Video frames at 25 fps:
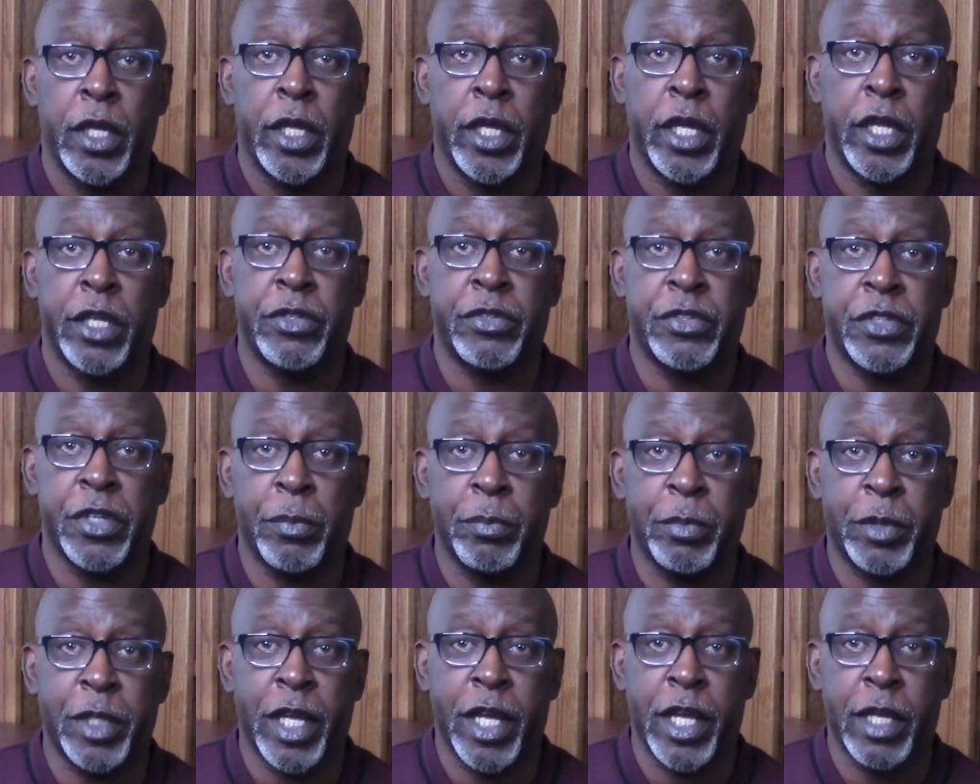and
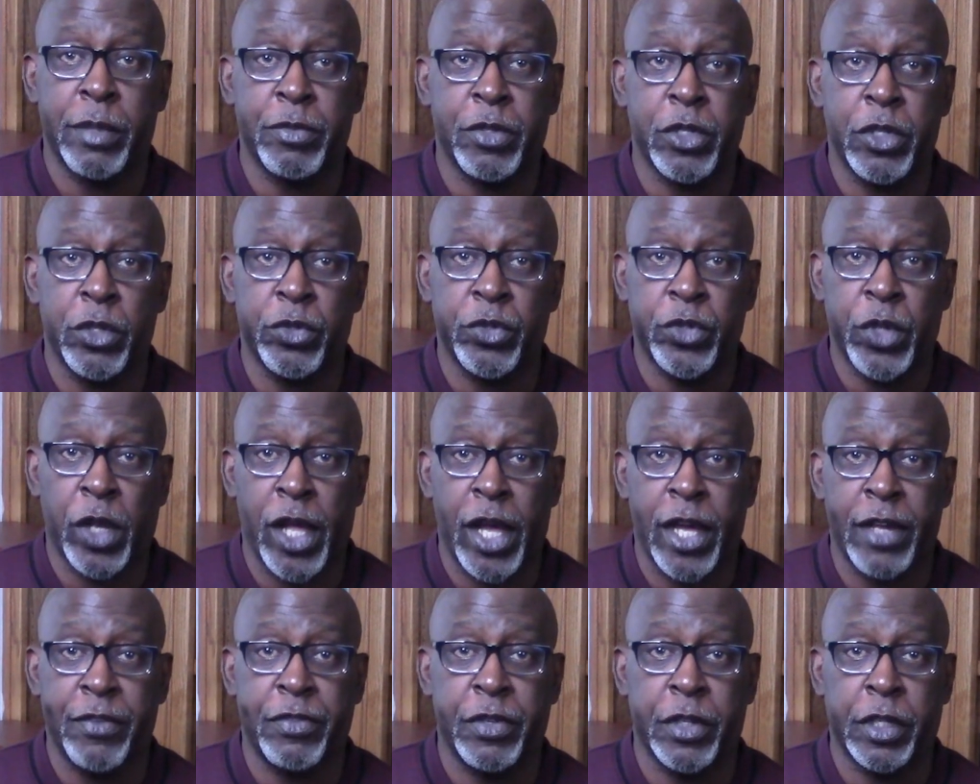sometimes those
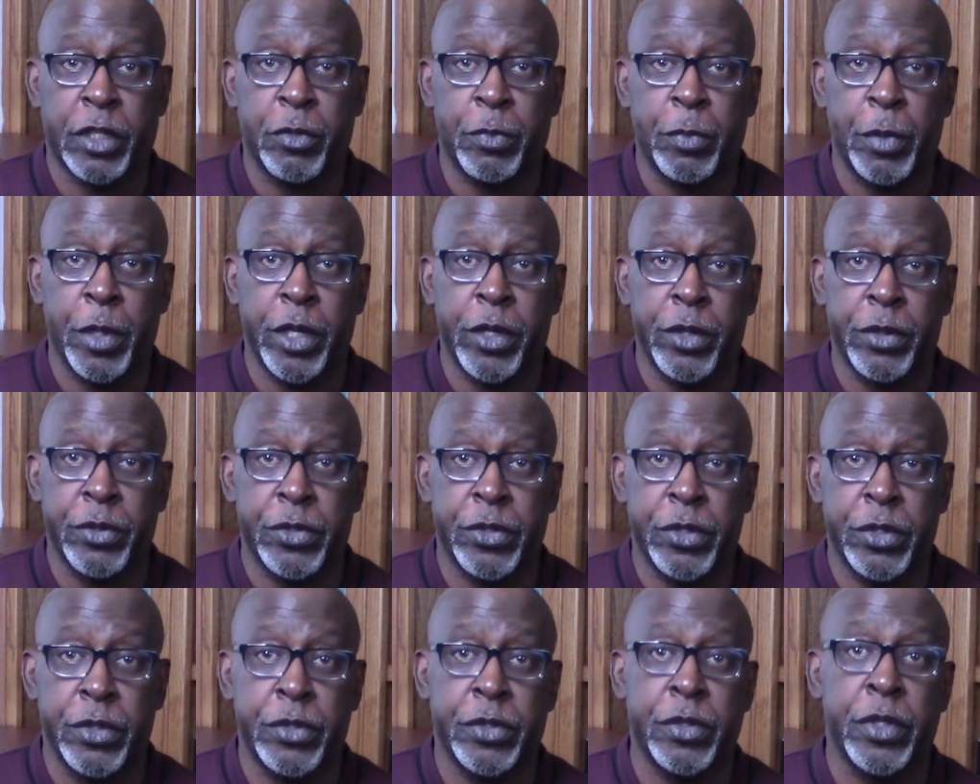life
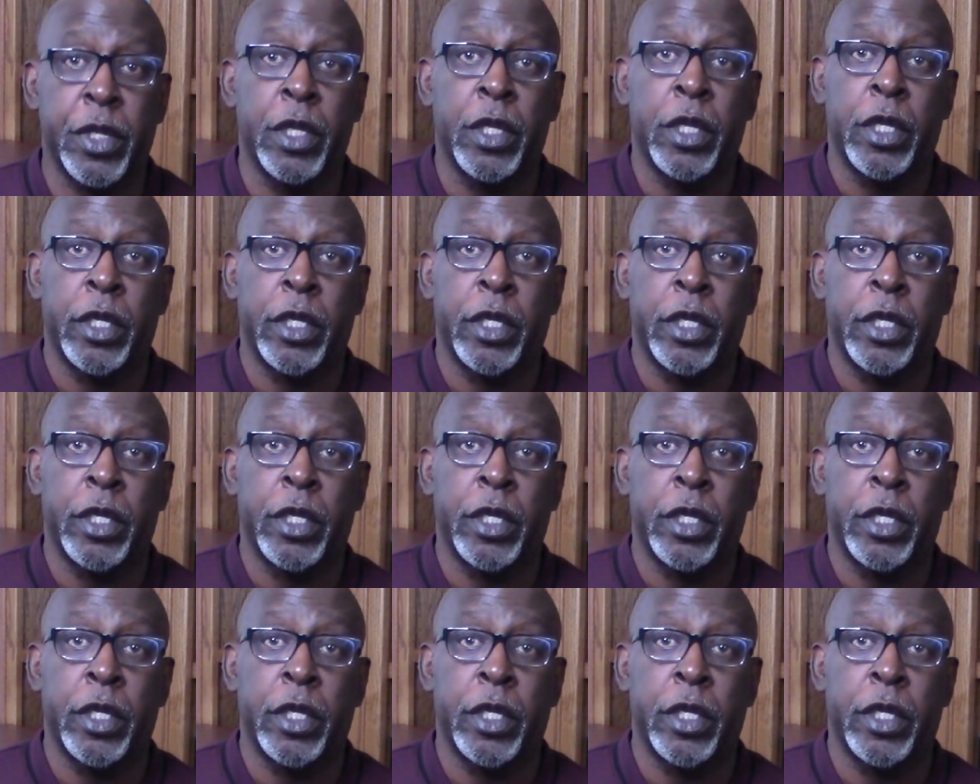experiences